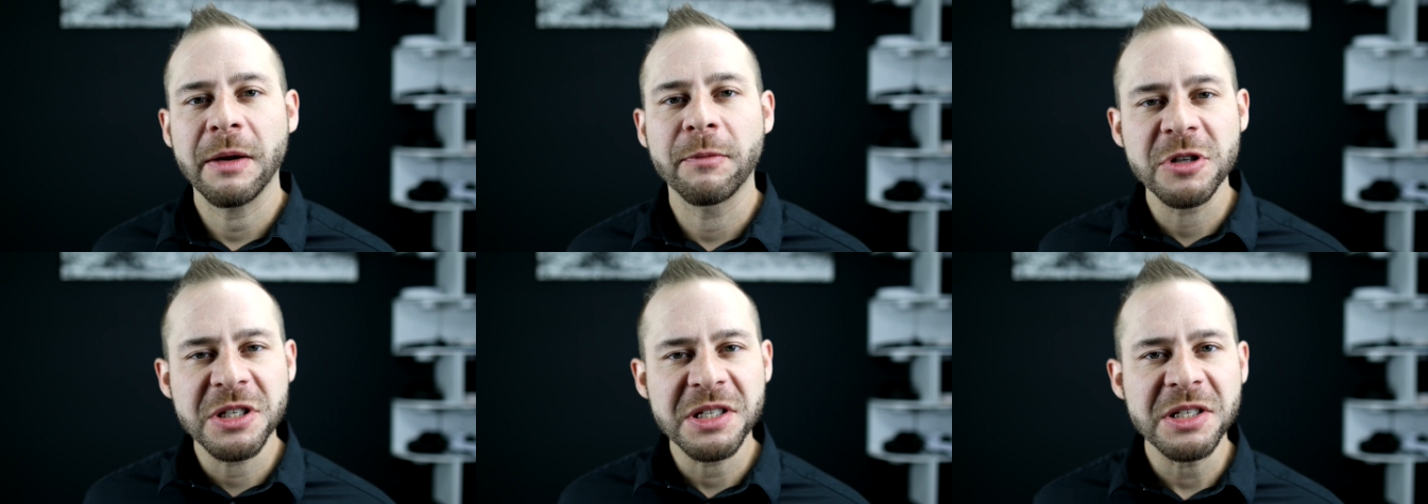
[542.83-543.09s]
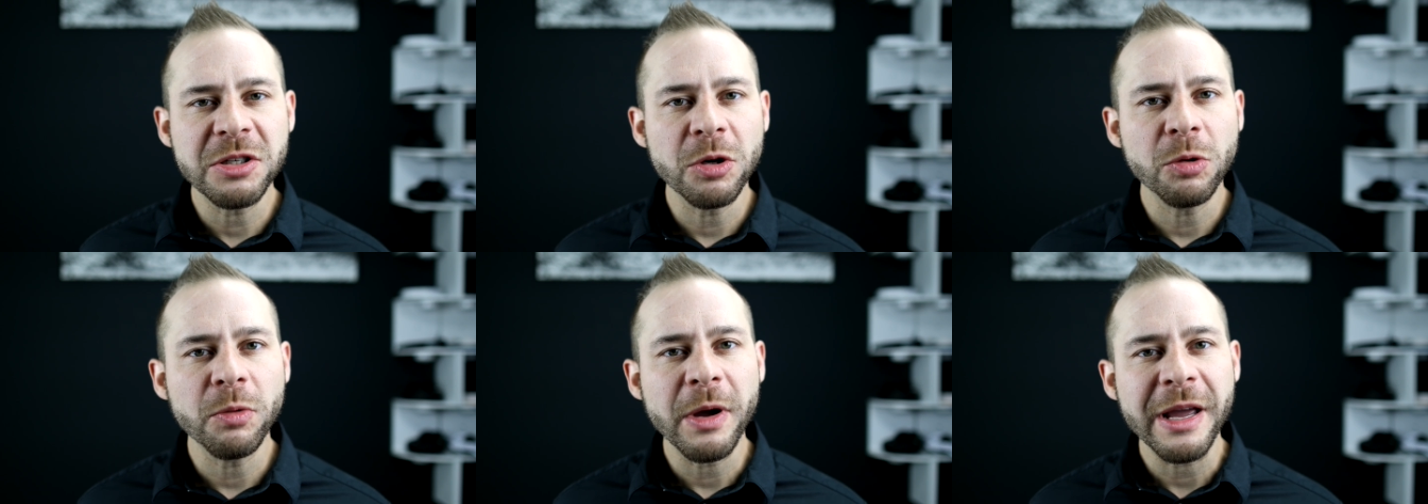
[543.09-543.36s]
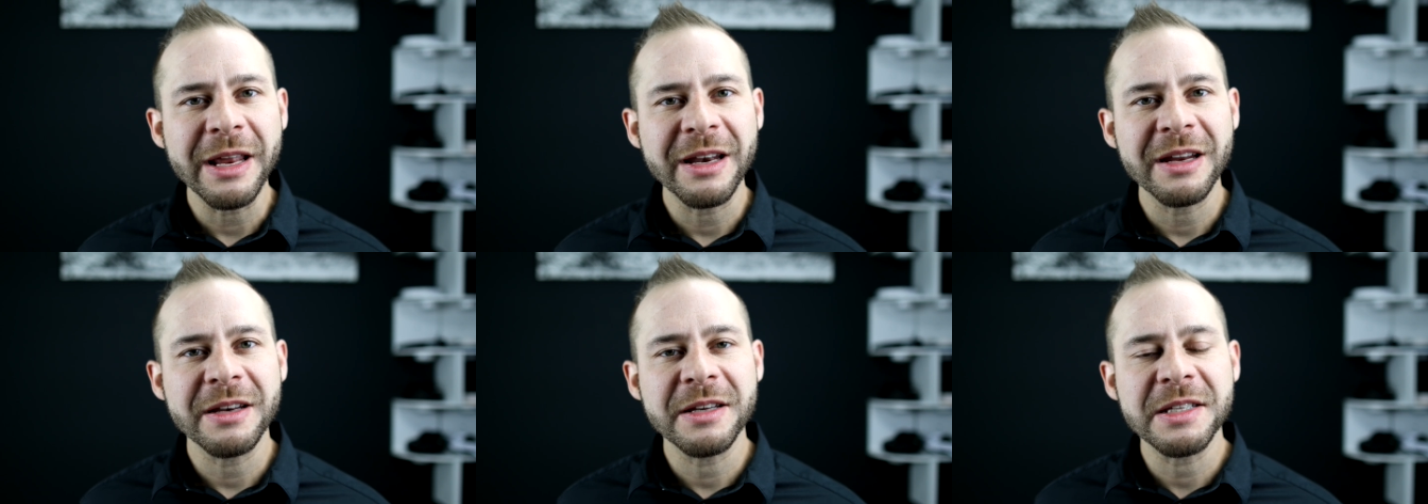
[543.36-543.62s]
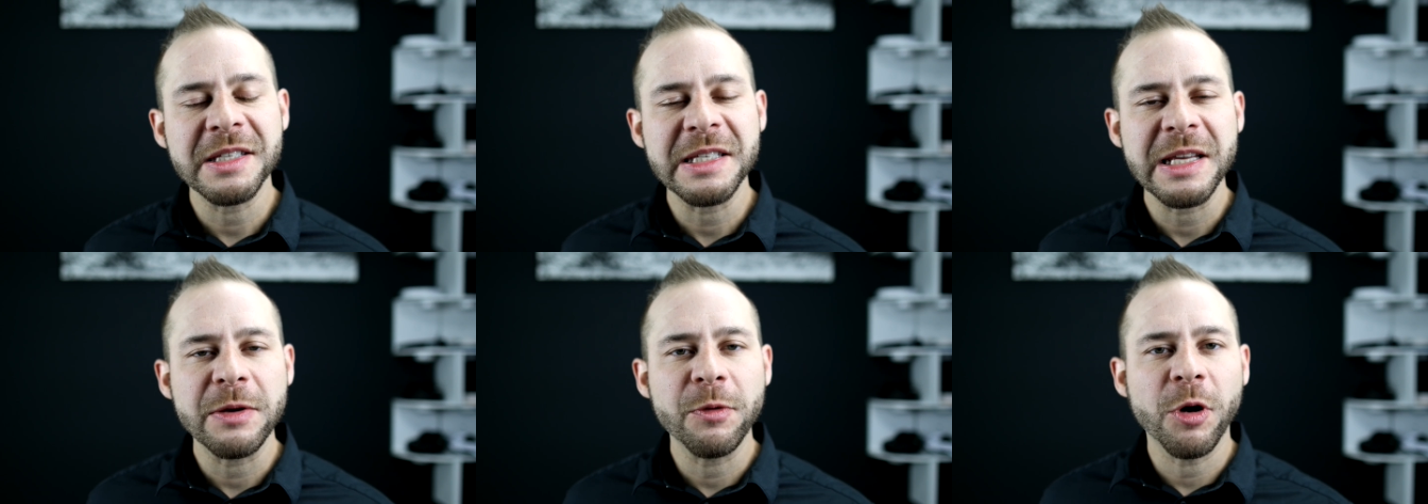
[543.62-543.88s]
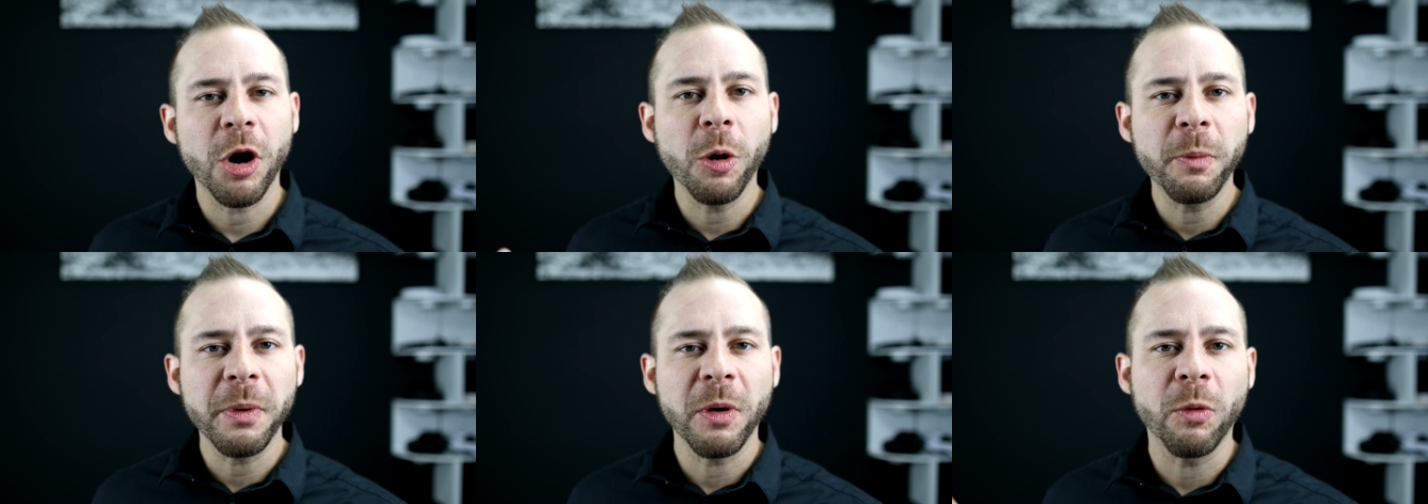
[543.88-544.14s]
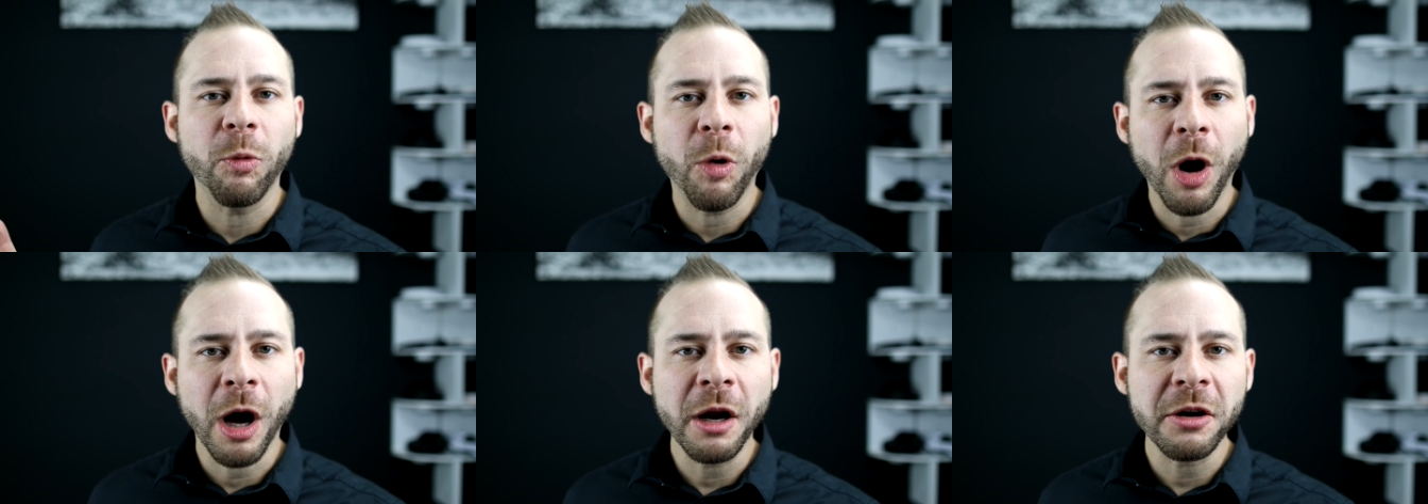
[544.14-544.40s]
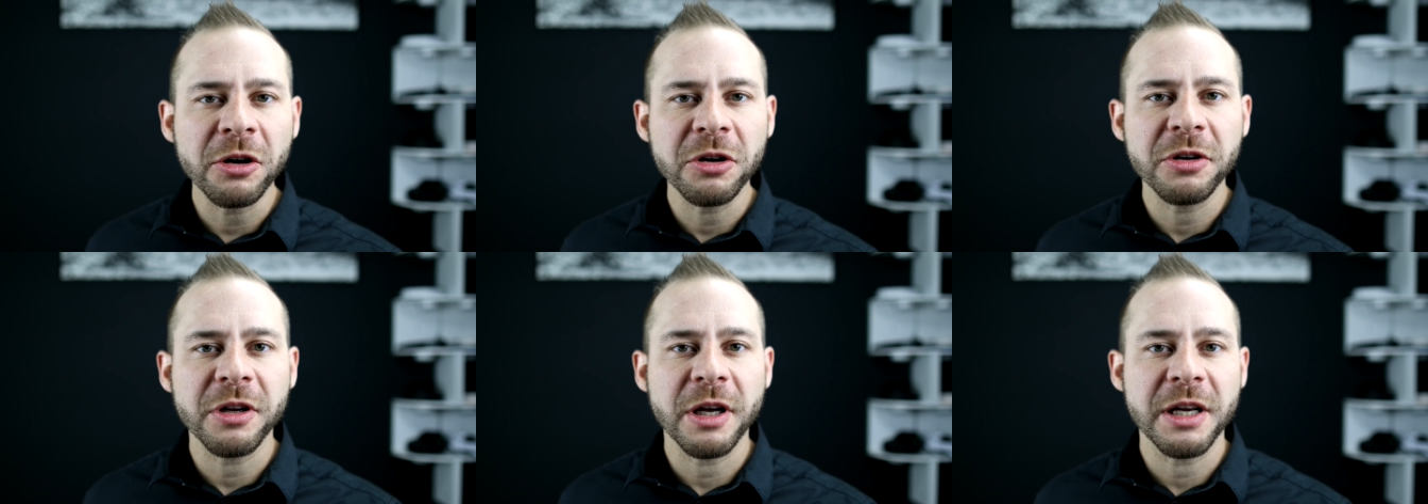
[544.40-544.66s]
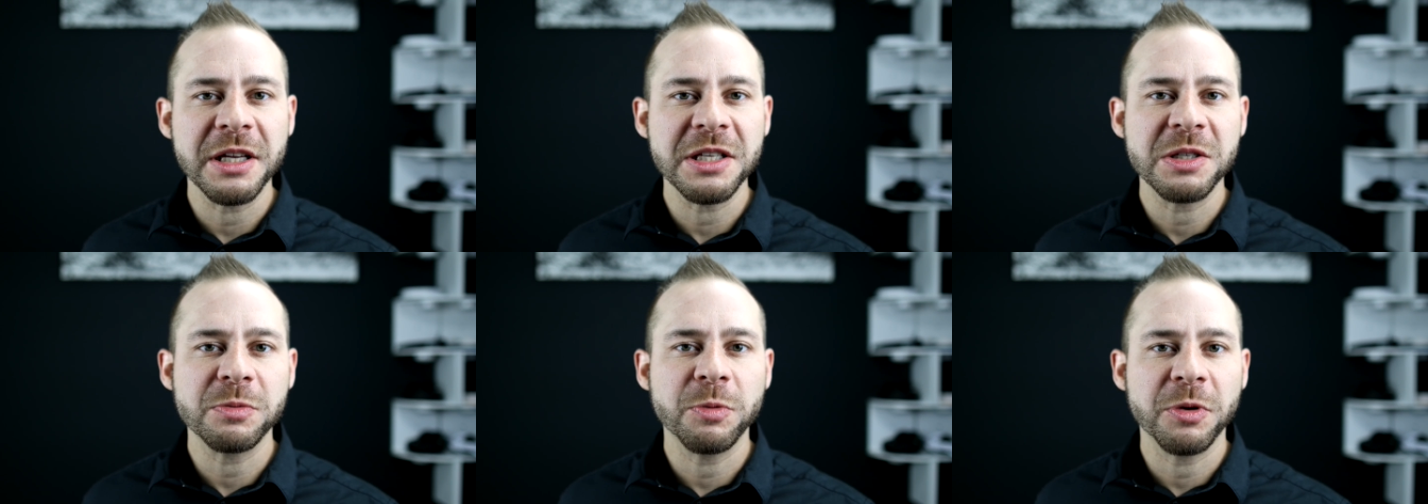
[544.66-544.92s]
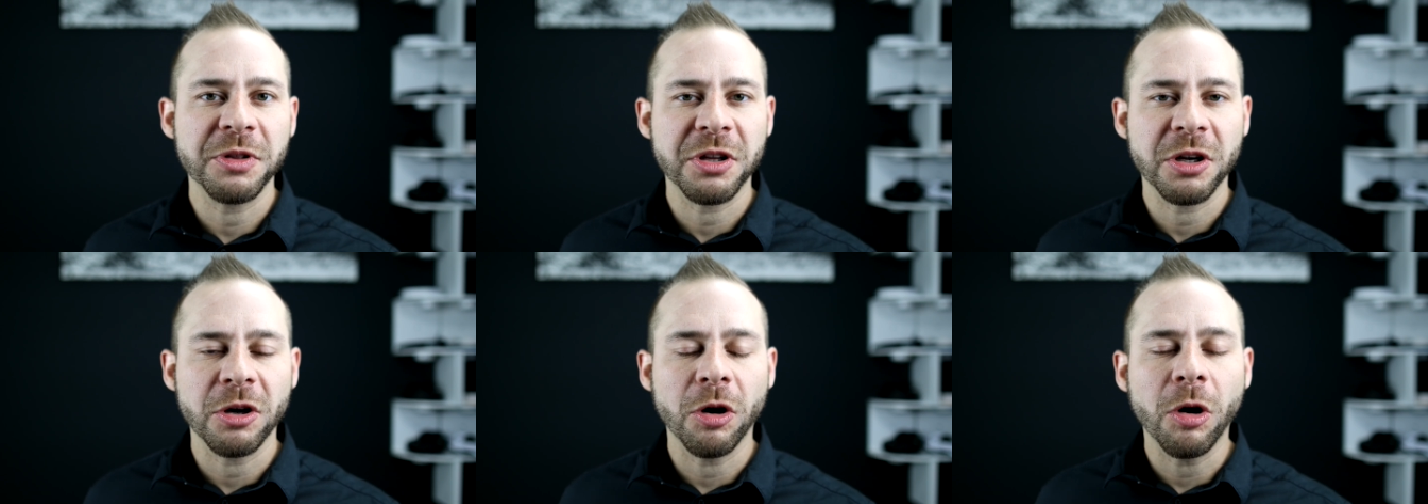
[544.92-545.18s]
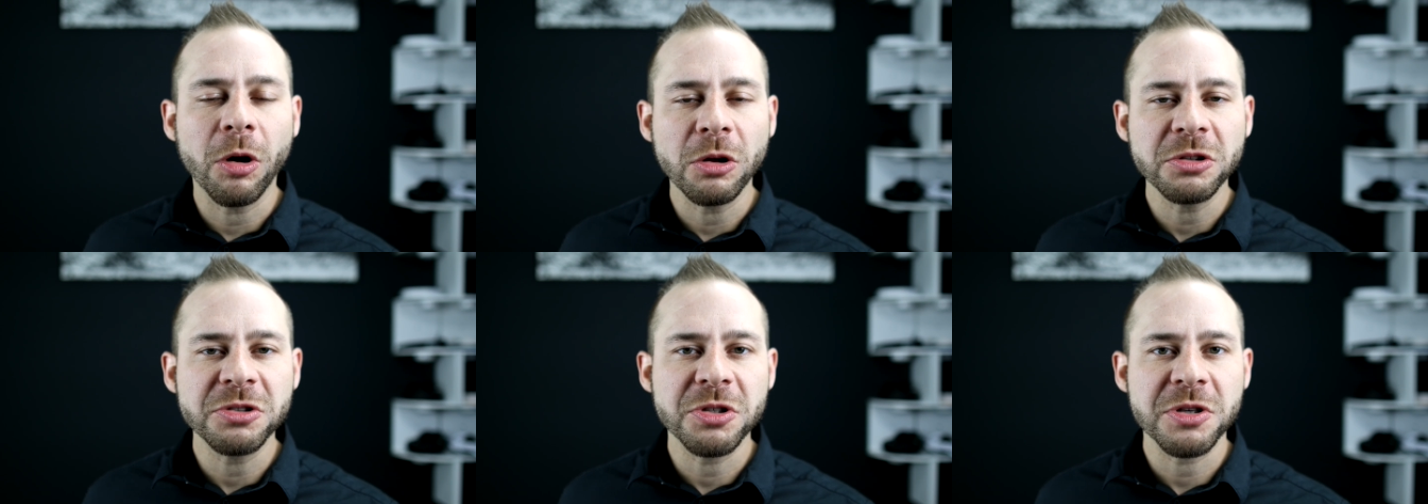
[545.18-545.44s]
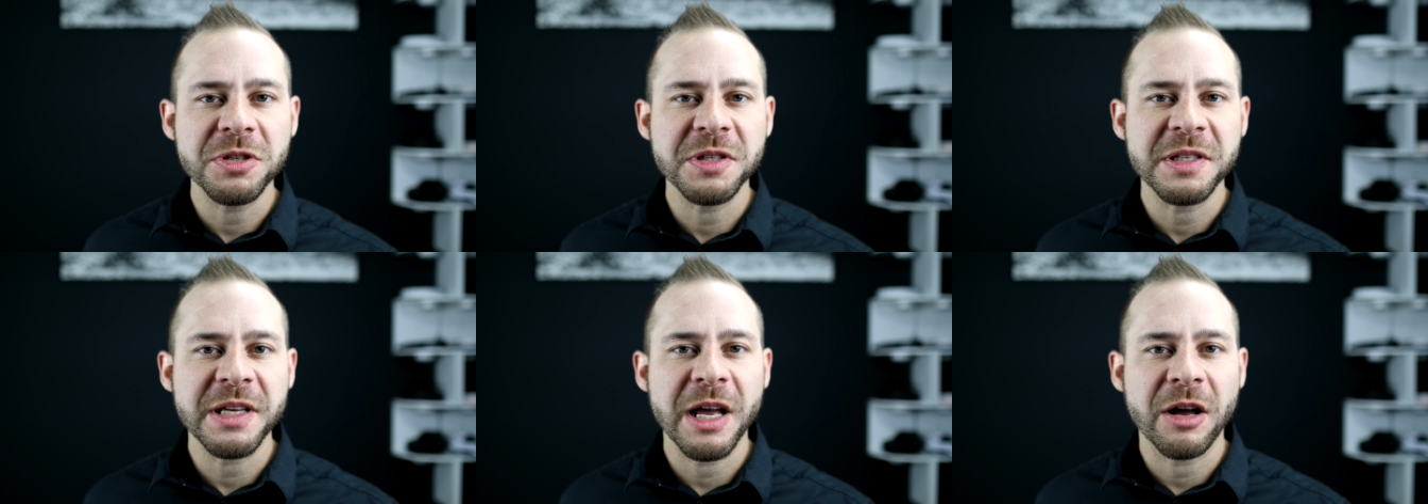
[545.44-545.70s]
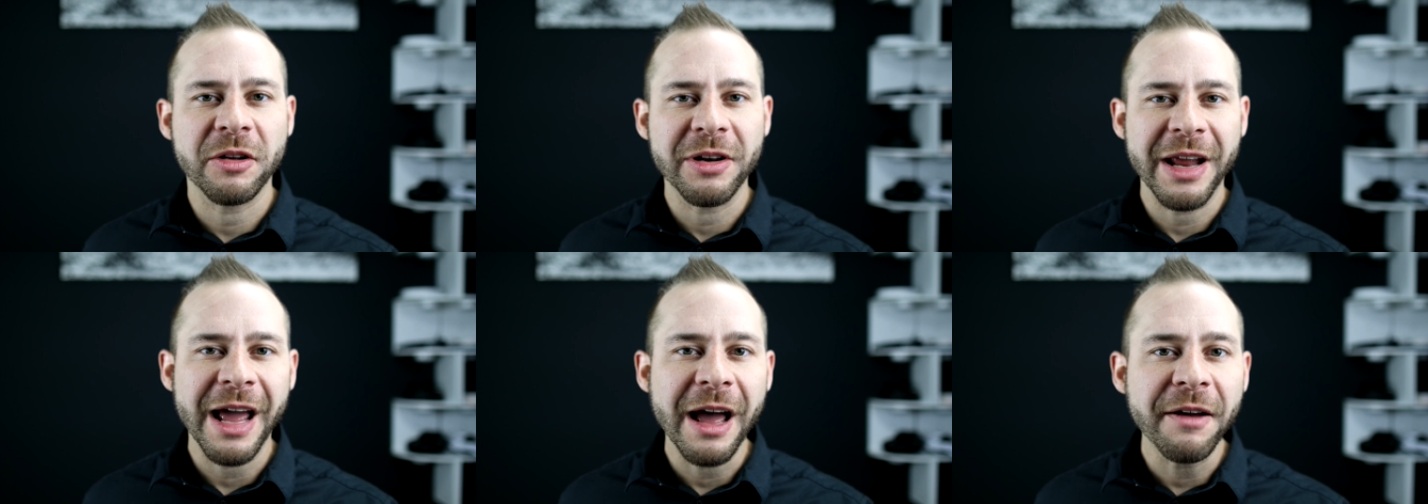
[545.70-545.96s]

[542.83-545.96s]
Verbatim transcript: and we're still waiting to see what Openwater does with their ultrasound